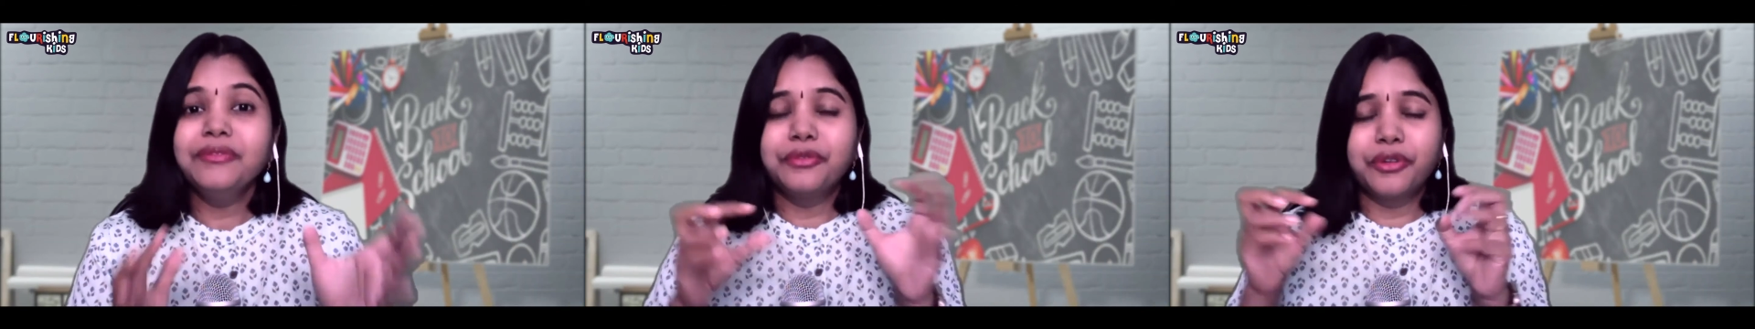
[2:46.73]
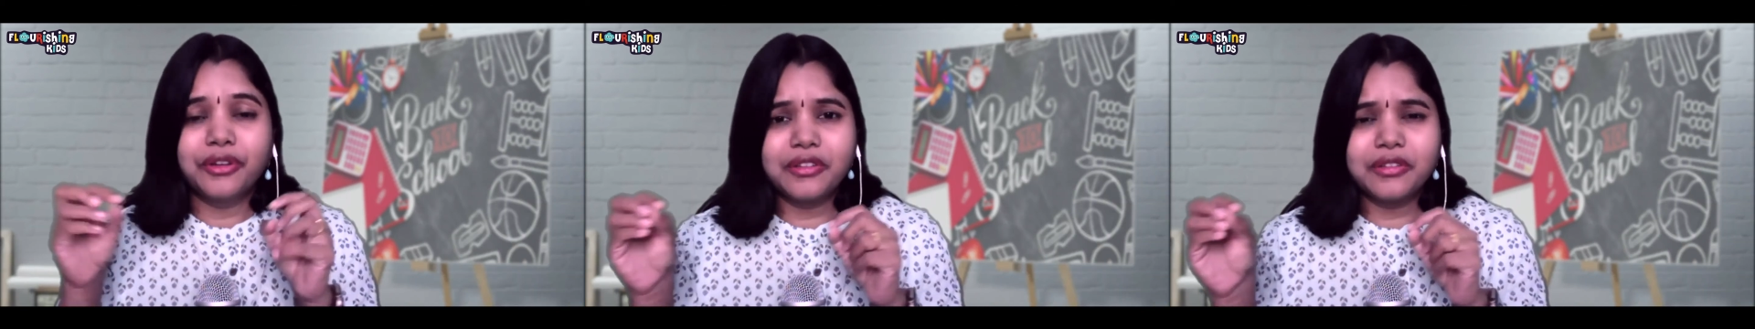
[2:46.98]

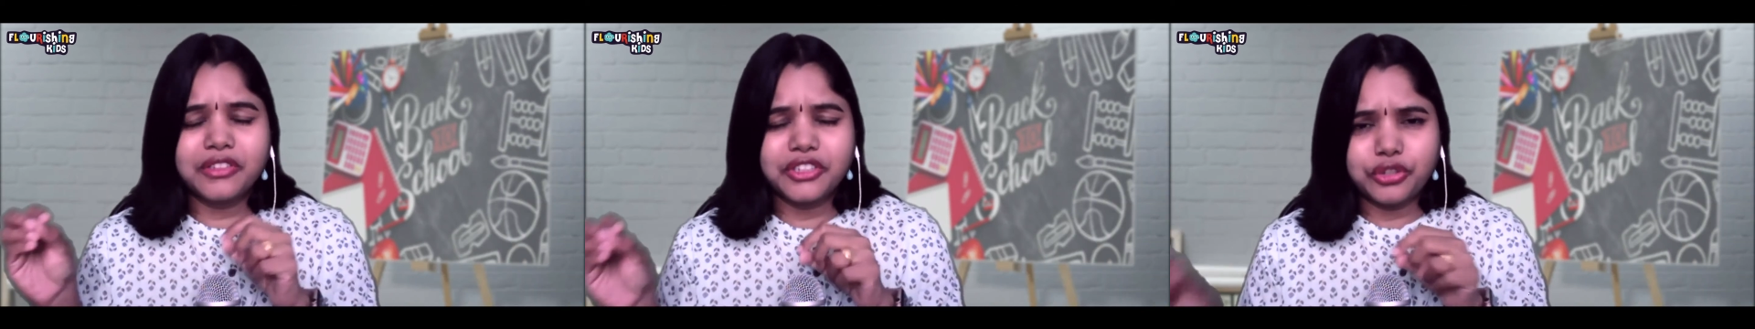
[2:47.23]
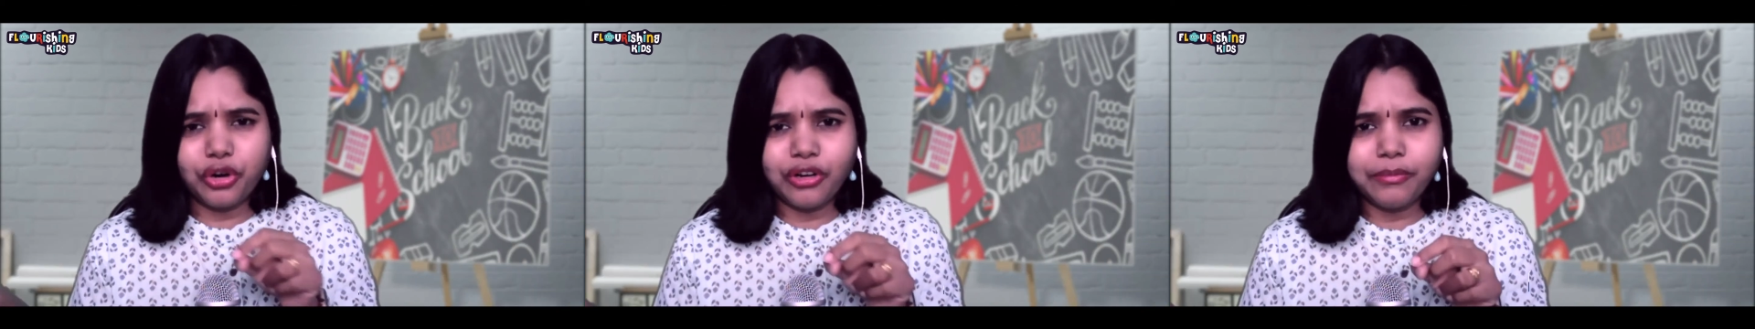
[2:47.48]
for a
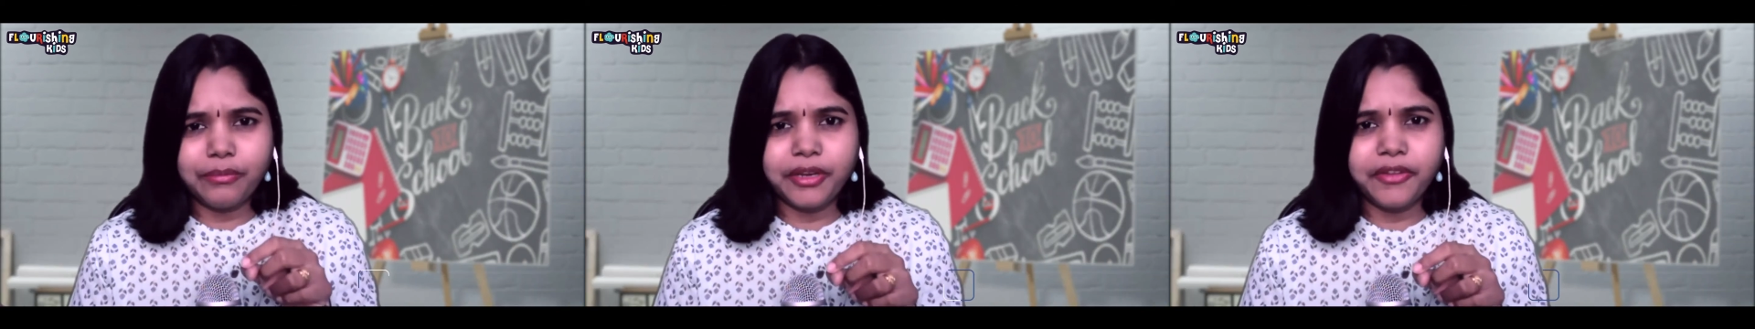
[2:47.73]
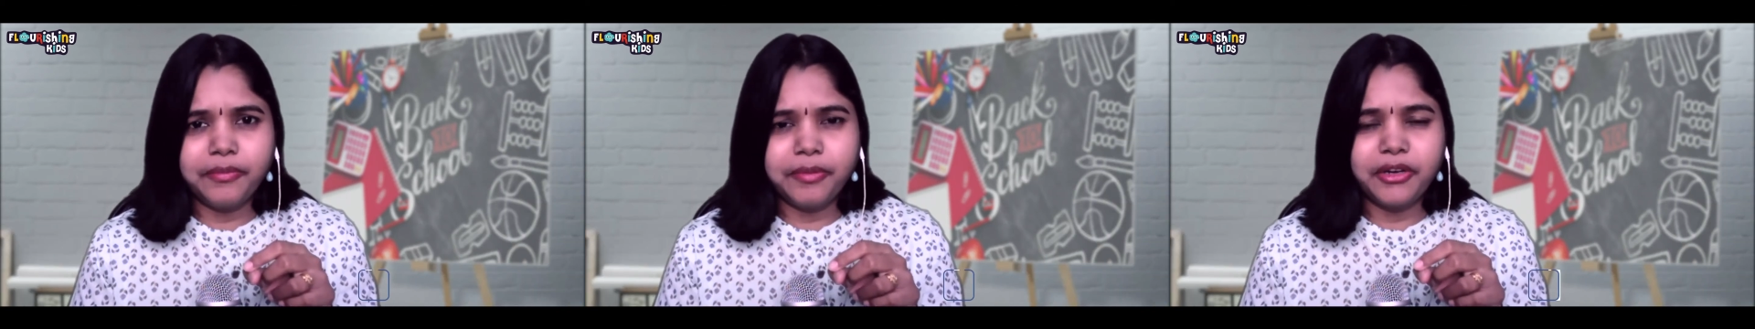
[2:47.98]
short
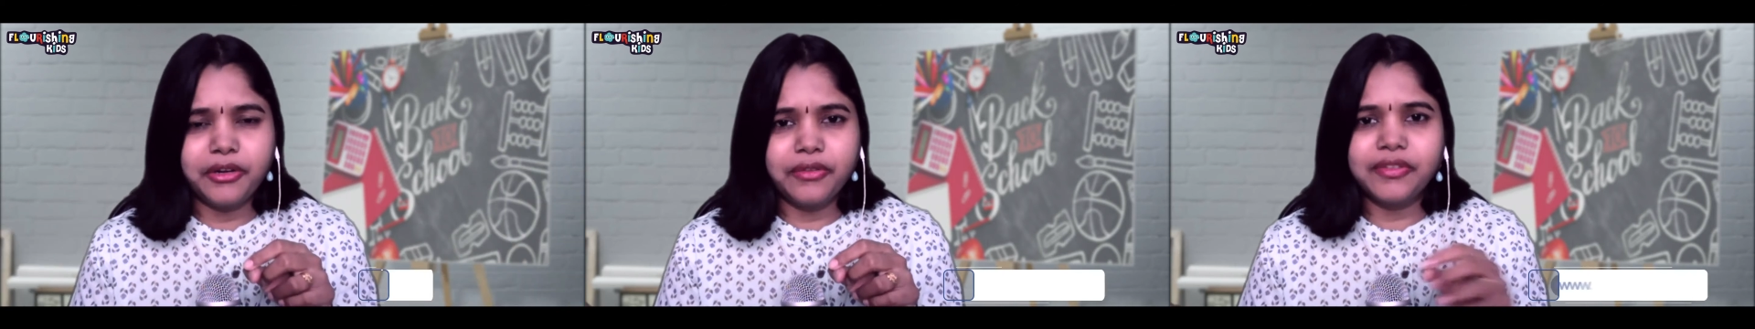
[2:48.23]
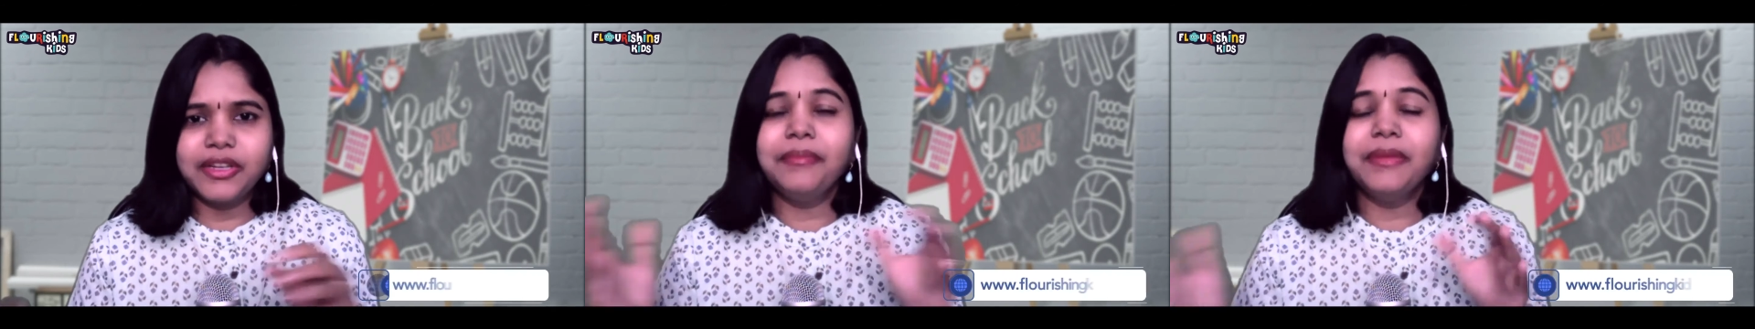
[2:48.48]
brief period of
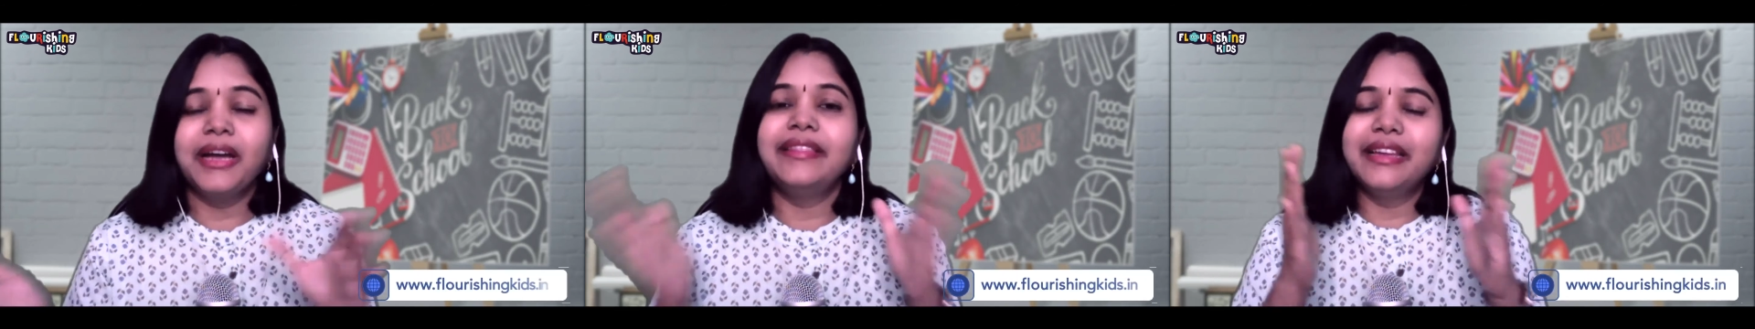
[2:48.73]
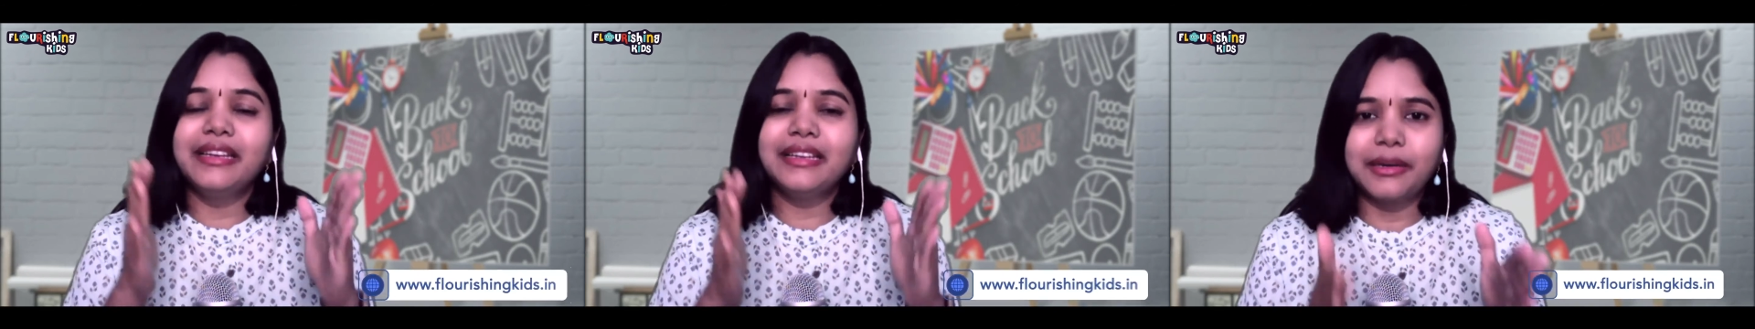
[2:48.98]
time and
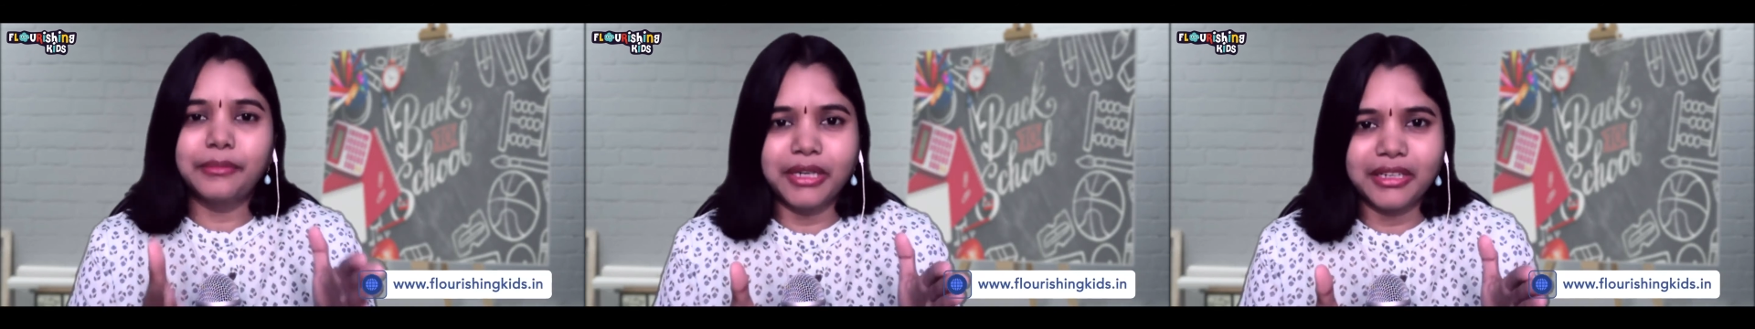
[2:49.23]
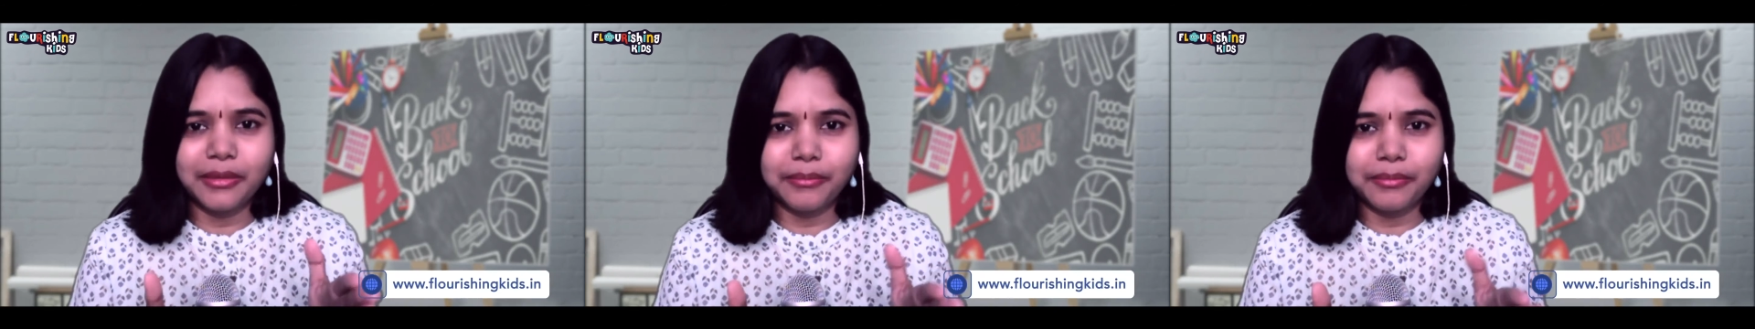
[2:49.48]
then come and
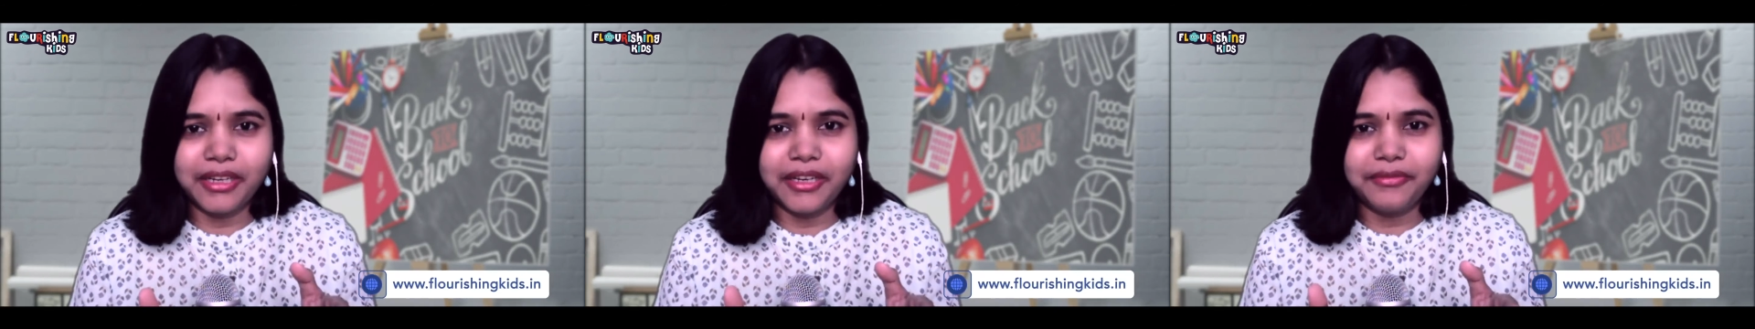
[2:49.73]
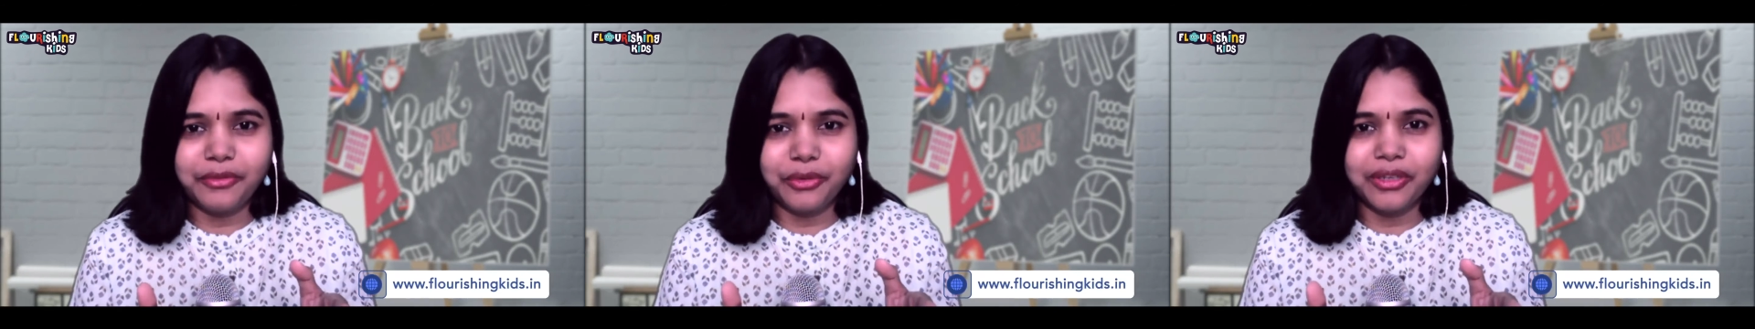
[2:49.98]
completely
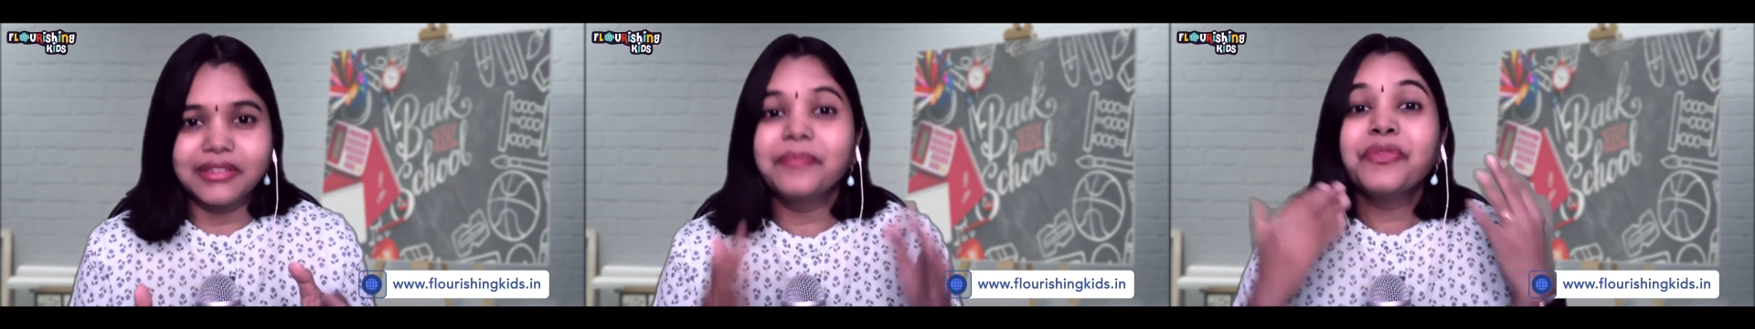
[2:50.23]
focus.